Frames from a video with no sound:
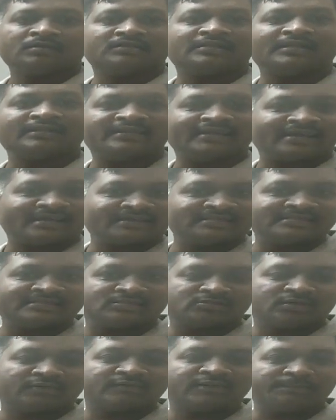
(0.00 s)
Then they
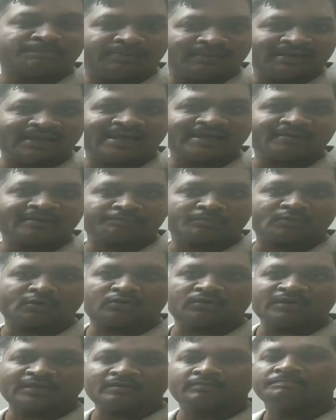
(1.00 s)
consist of the pili,
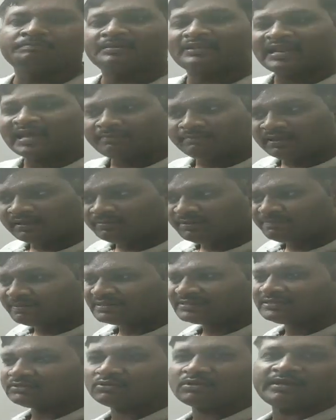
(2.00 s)
okay. Pili may be
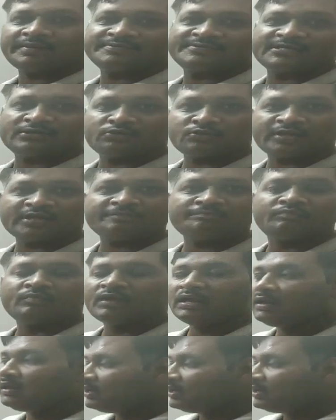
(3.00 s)
present or absent, okay.